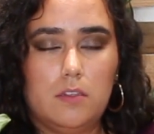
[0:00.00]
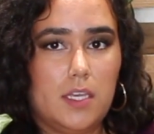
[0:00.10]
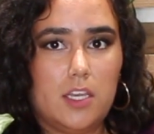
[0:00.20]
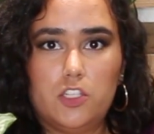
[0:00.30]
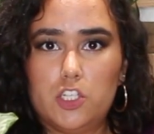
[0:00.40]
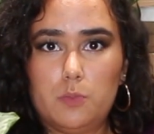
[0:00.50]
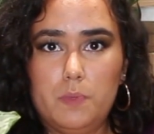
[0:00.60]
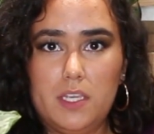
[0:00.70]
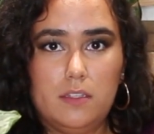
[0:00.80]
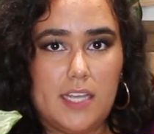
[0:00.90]
It could just
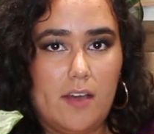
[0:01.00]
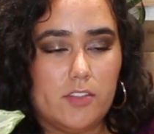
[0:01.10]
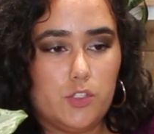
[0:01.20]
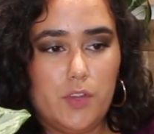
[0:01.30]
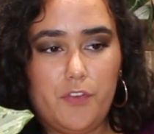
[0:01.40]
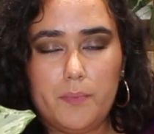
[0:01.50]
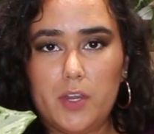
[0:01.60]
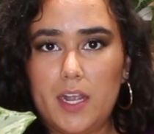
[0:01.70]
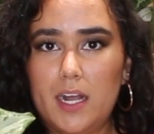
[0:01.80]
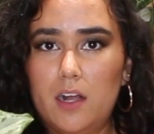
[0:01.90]
be down the street from
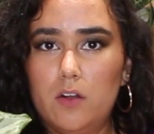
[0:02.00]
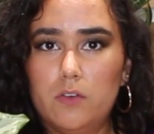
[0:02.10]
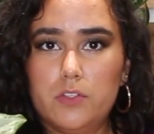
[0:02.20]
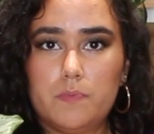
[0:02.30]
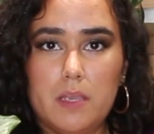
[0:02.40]
your house.